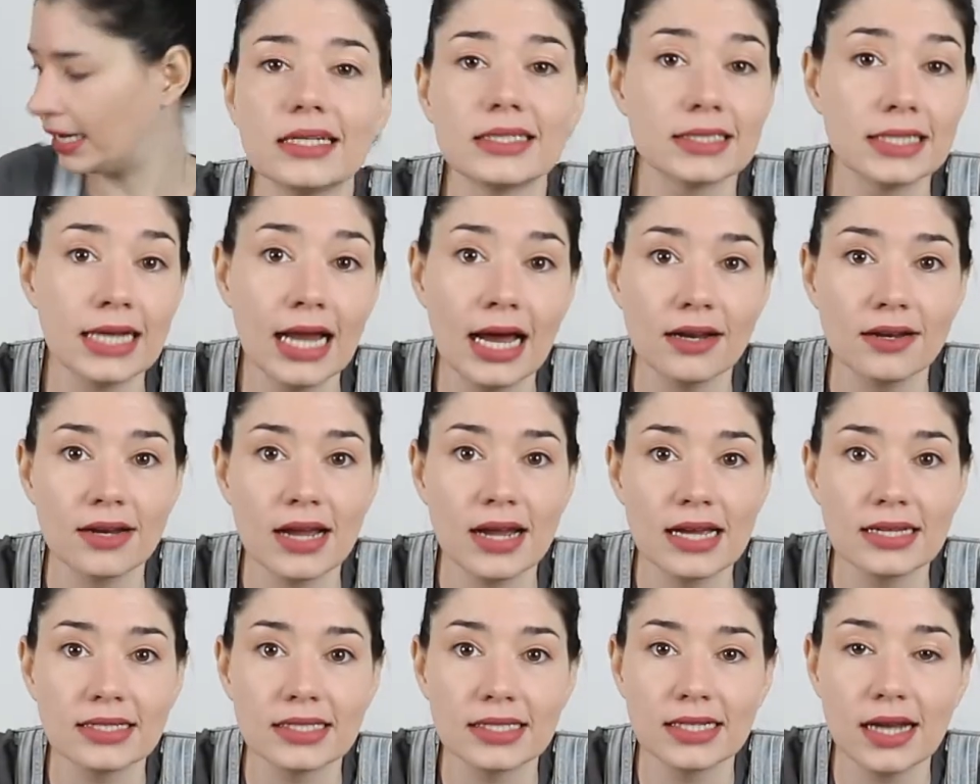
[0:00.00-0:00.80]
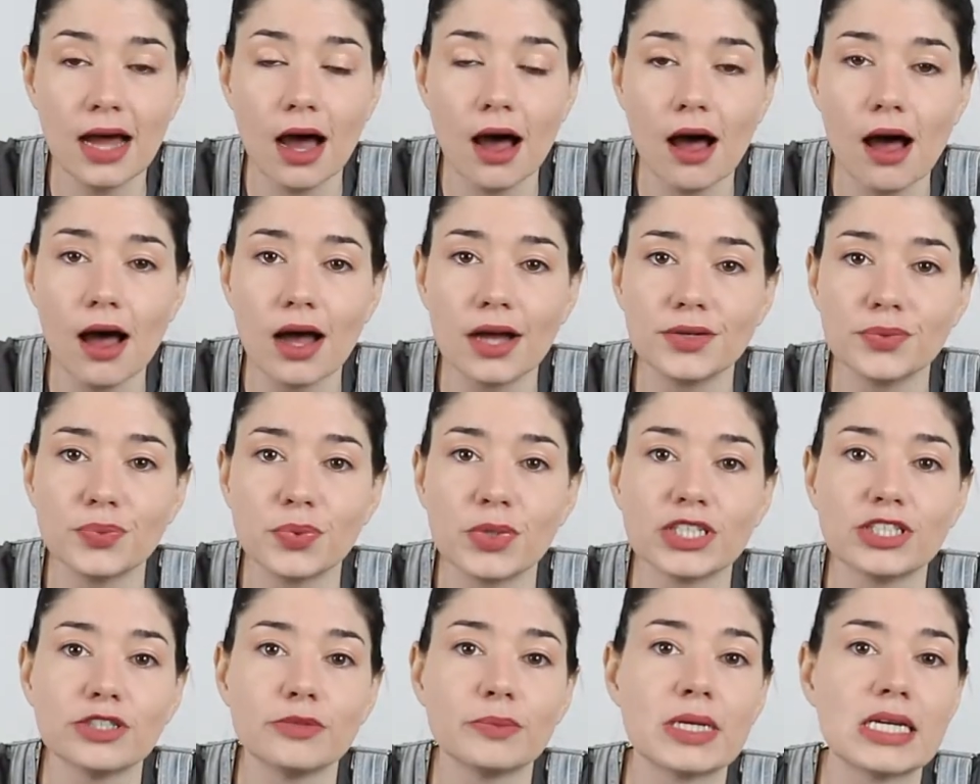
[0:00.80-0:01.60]
It's now nice and hard,
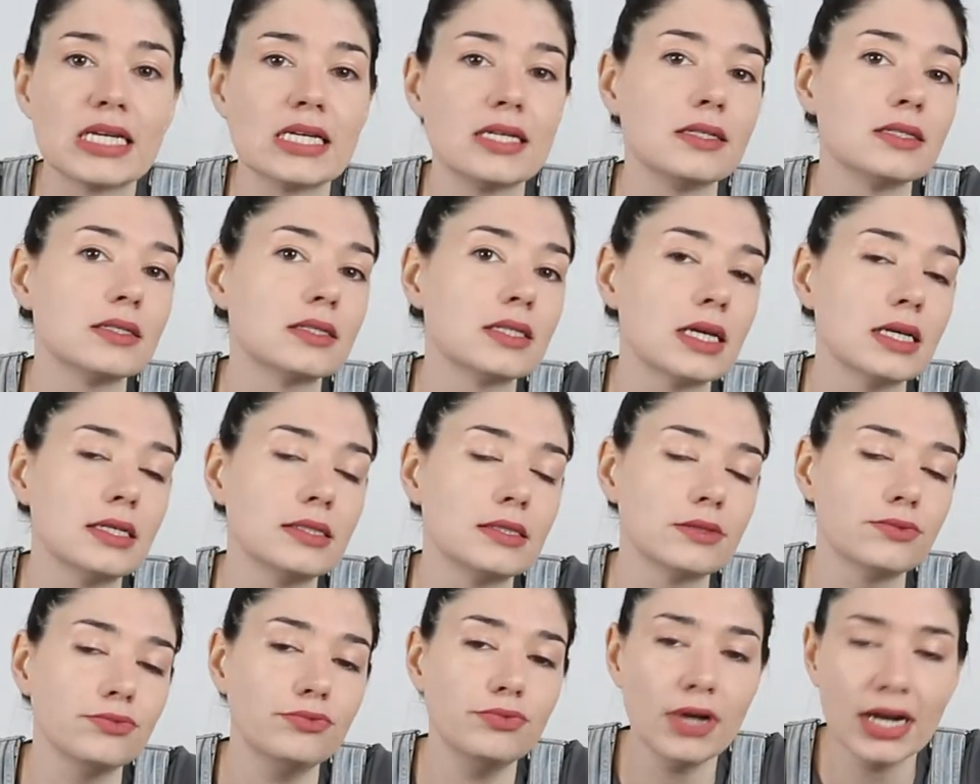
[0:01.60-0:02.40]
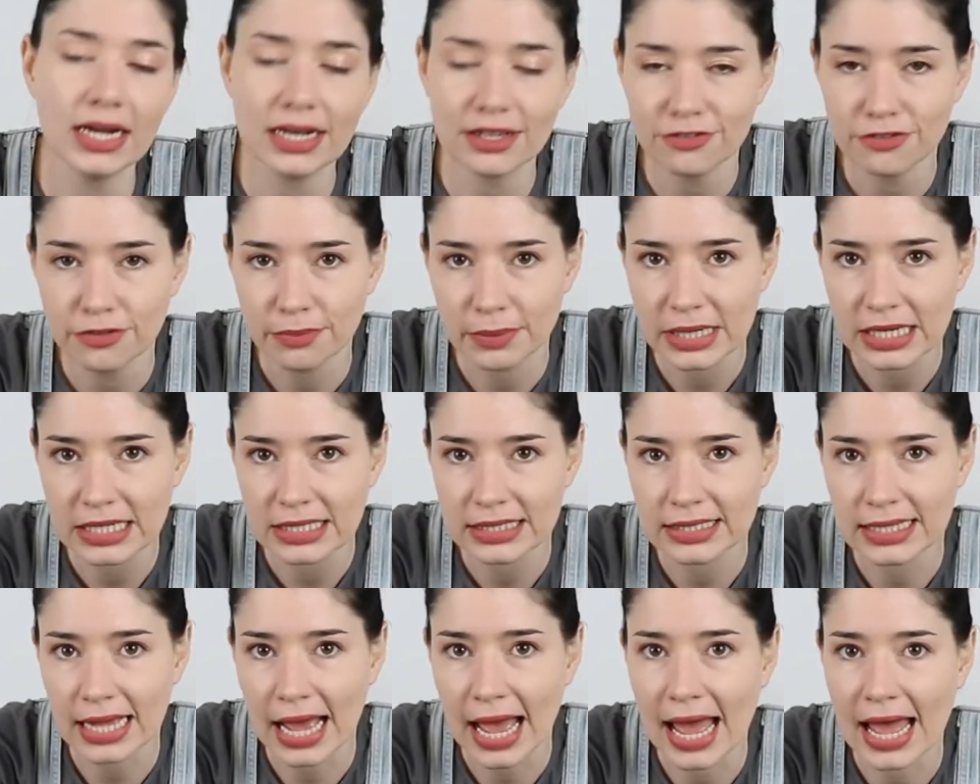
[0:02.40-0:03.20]
which means it's ready for me to
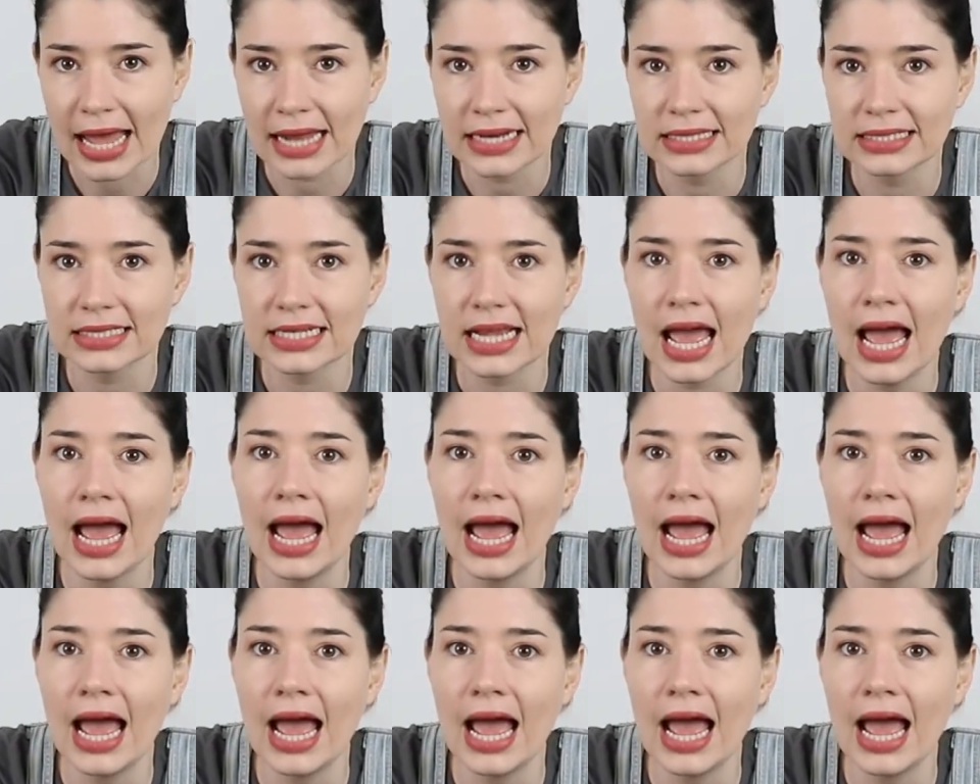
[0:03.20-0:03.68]
sand